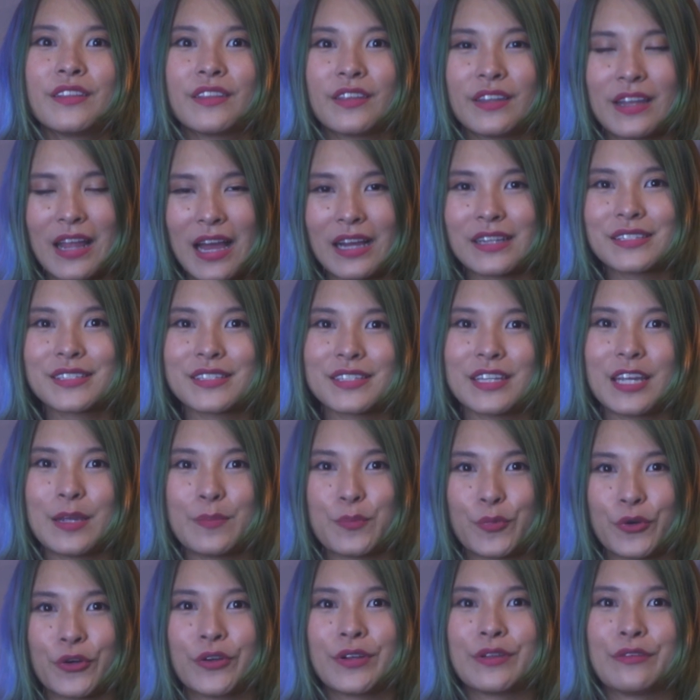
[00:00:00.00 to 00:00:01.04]
The next
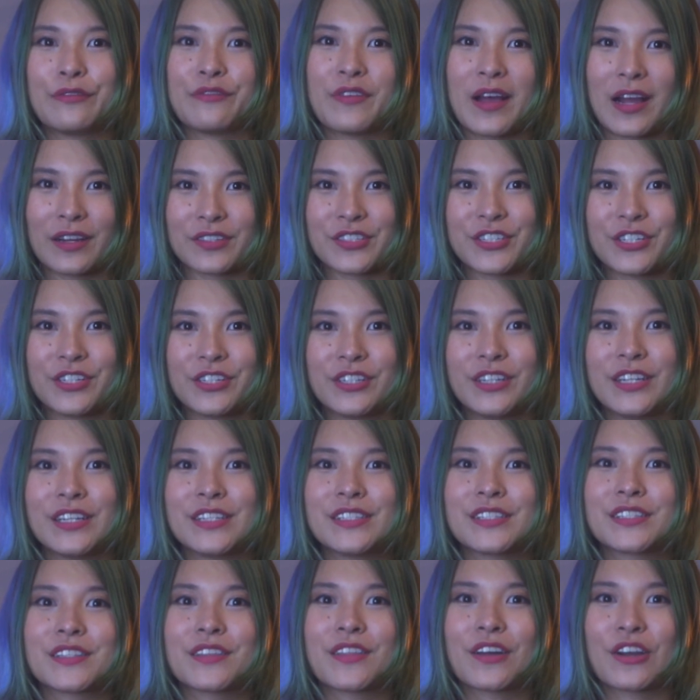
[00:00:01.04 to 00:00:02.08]
important factor
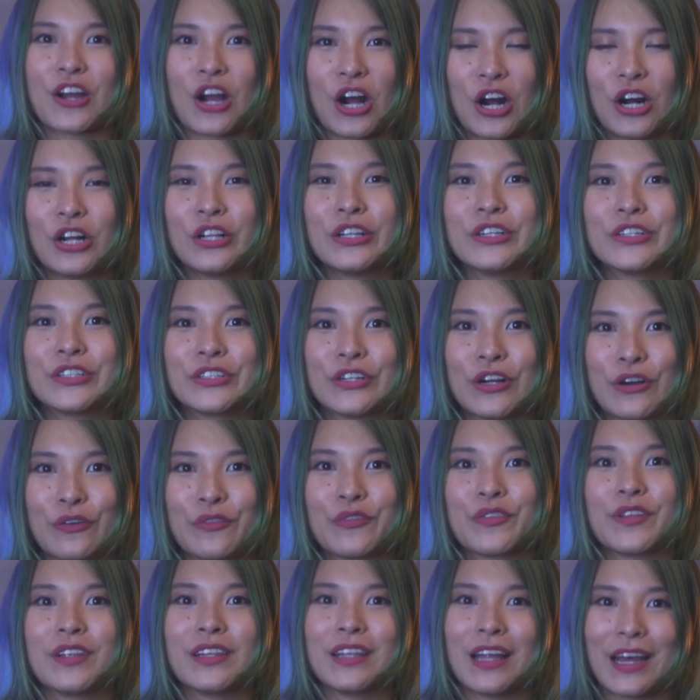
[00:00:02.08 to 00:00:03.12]
is the color of
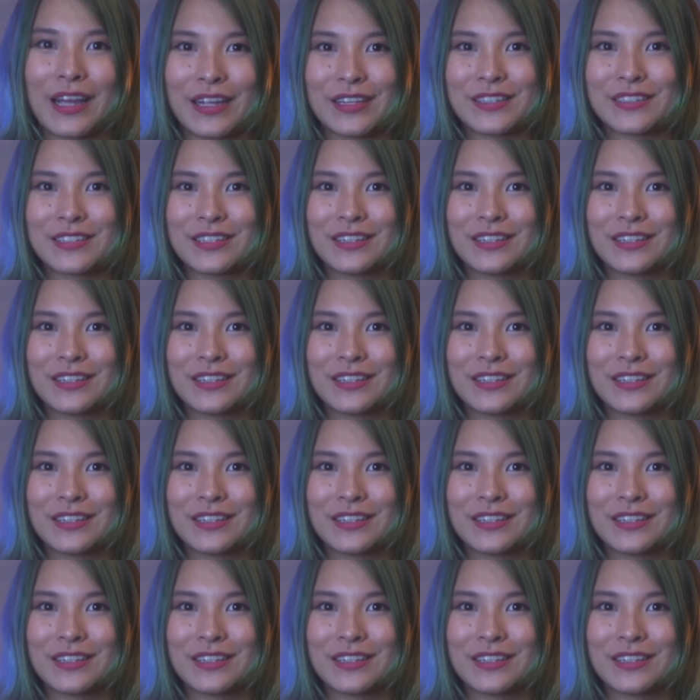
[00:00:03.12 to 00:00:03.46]
the light.